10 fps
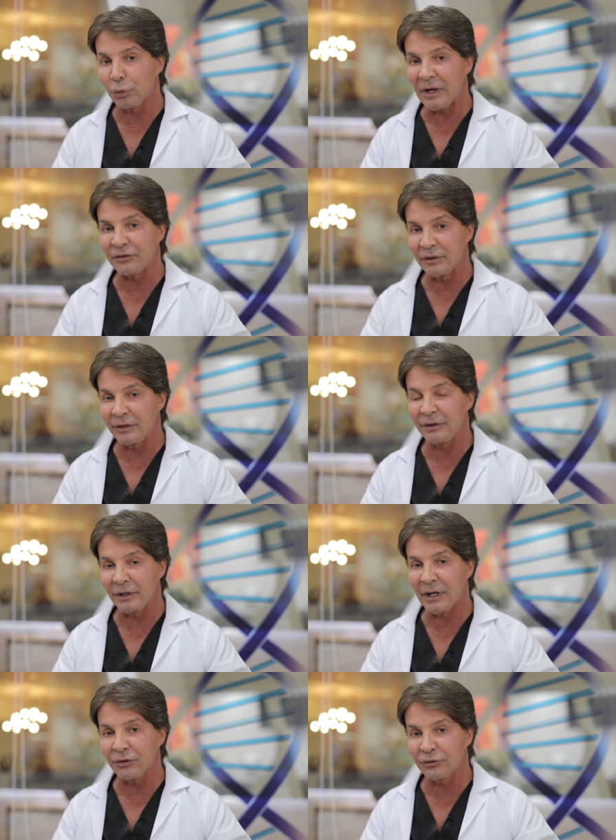present in the
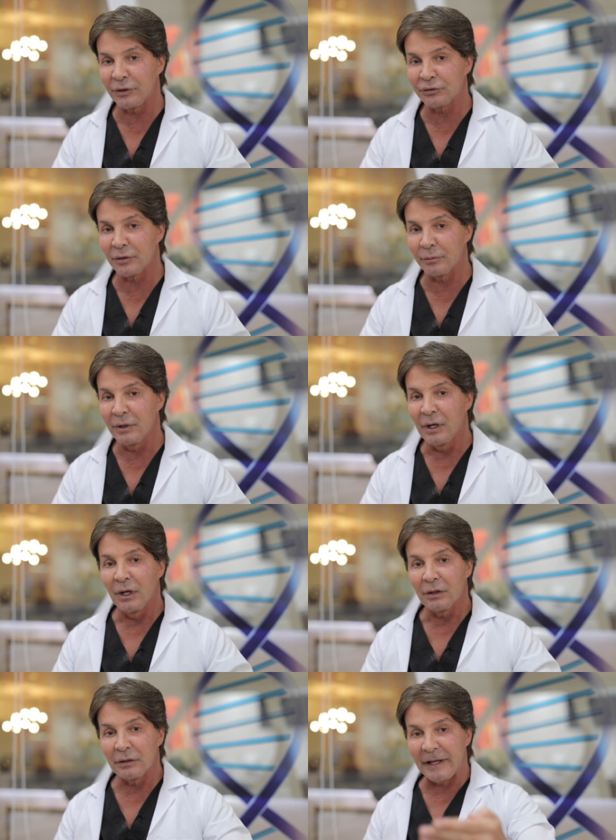YES system,
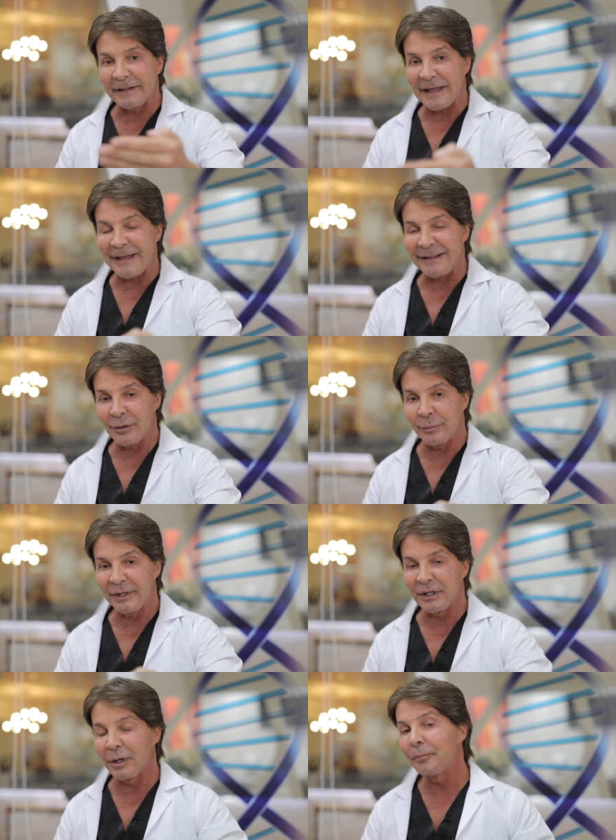like
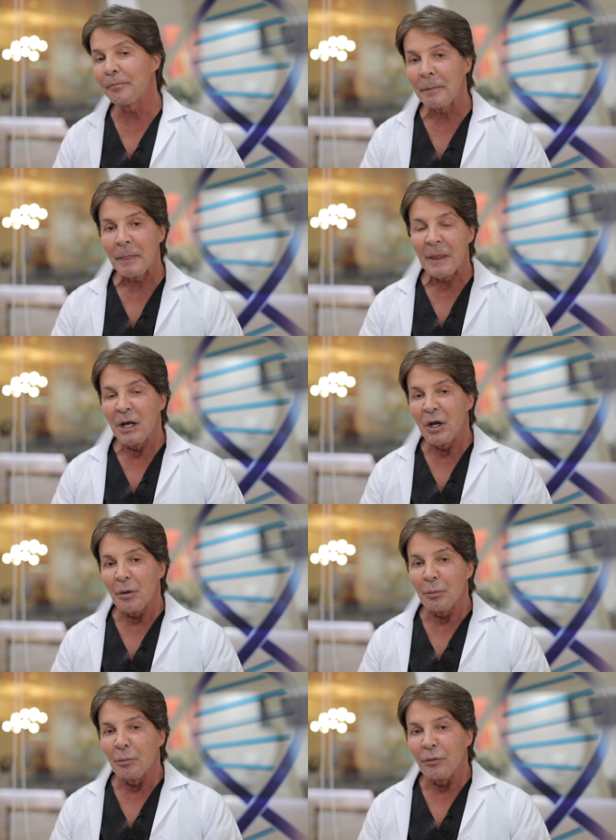AMPM.
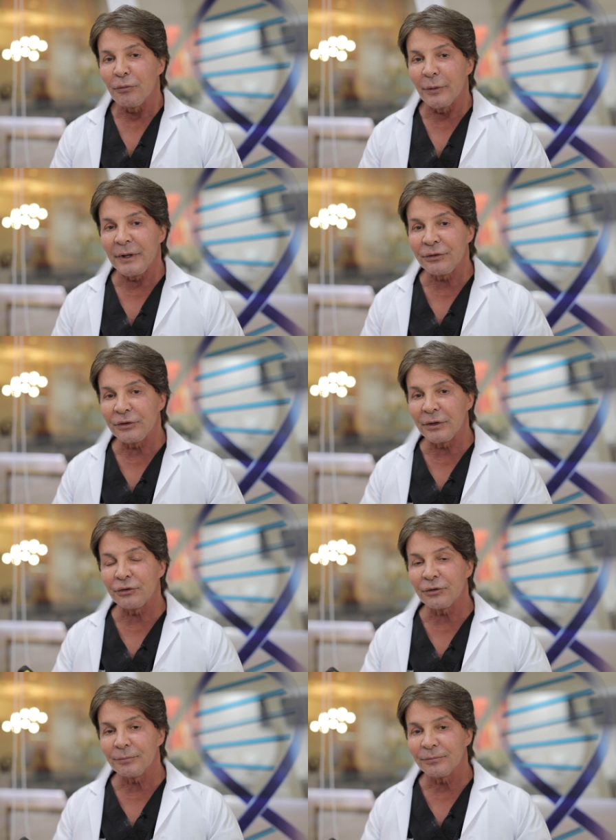For
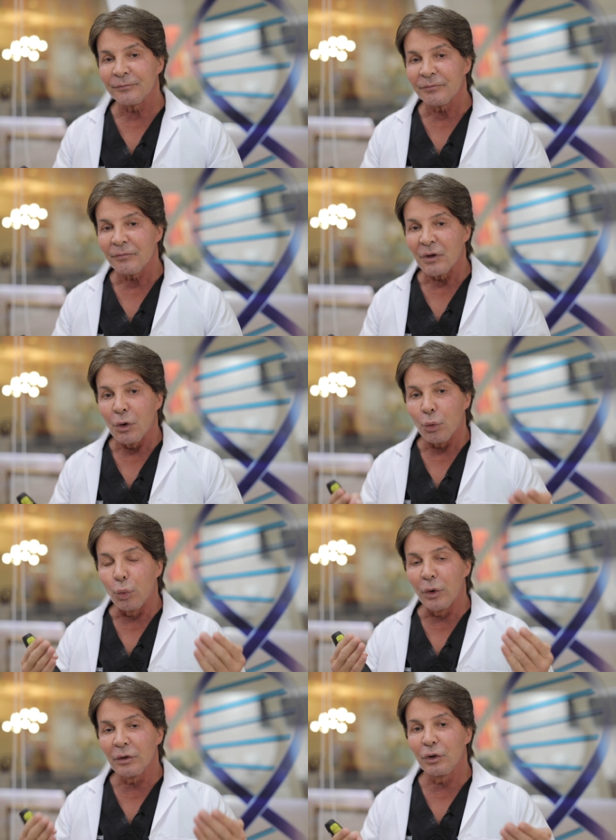instance,
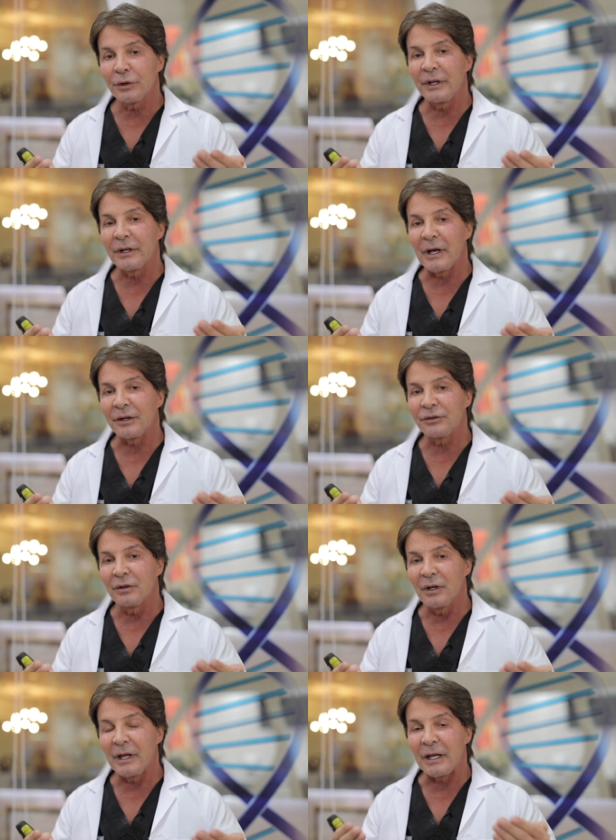we're looking at
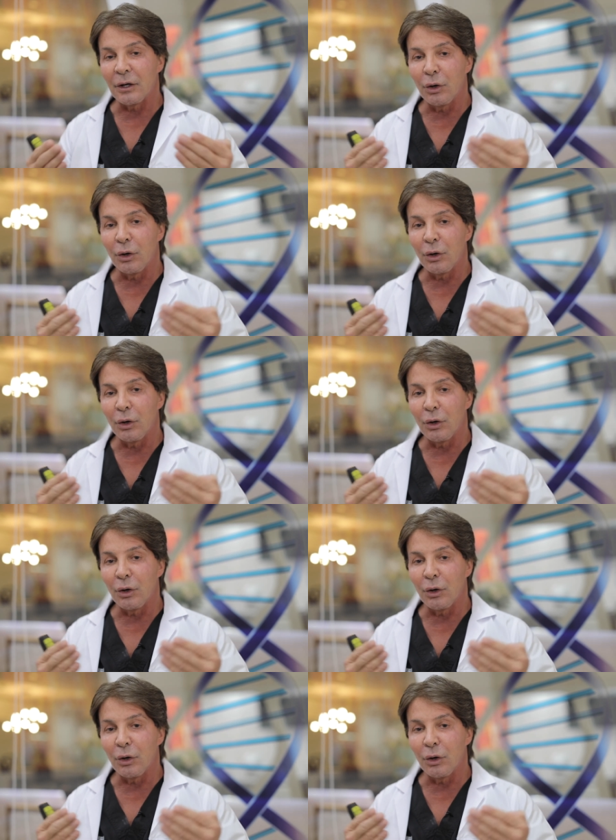a